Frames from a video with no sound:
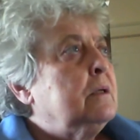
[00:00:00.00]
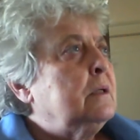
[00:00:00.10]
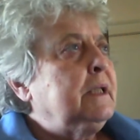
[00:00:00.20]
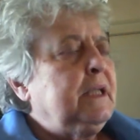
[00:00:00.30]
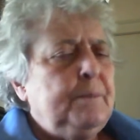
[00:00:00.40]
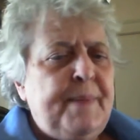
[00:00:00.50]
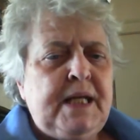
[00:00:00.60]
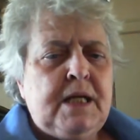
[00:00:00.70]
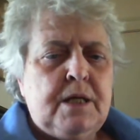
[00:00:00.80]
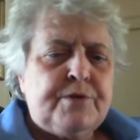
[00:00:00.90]
Little bitty
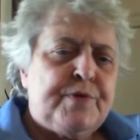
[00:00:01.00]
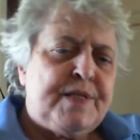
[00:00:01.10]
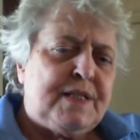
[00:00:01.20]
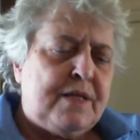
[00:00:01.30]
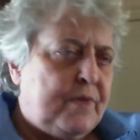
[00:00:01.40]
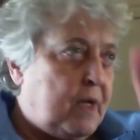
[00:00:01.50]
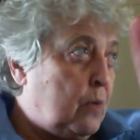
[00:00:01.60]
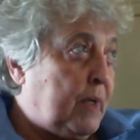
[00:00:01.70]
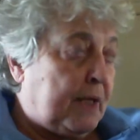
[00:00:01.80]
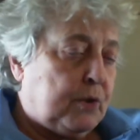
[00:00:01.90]
country sitting there,
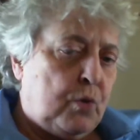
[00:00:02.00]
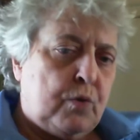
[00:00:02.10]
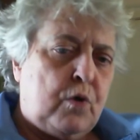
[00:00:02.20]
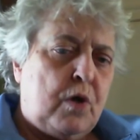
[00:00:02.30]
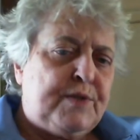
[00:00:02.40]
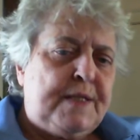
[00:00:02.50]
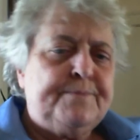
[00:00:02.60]
we got to go across it.